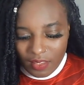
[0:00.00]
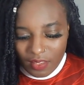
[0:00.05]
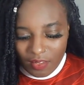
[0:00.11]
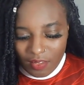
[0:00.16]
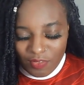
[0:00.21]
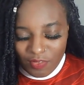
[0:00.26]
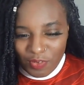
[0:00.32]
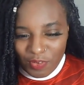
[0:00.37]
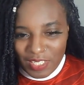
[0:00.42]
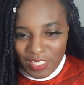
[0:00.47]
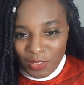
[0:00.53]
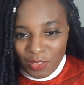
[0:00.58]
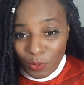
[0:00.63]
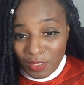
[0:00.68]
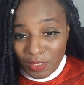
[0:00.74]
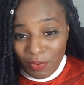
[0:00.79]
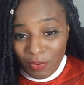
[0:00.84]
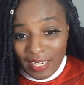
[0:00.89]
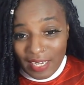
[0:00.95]
it's no
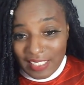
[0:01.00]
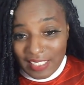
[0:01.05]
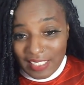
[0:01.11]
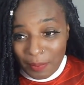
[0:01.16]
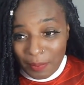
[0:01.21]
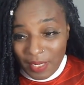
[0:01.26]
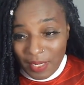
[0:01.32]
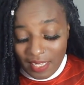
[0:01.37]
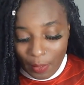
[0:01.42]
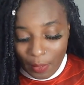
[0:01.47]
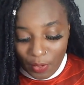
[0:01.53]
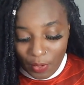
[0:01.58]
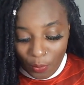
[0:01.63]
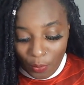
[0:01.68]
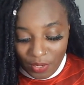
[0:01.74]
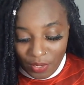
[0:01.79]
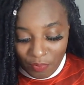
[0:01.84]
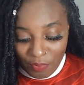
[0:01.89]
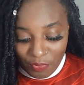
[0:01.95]
surprise to me that we're going
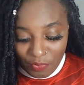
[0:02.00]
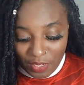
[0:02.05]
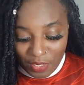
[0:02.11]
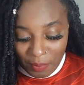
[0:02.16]
in for him.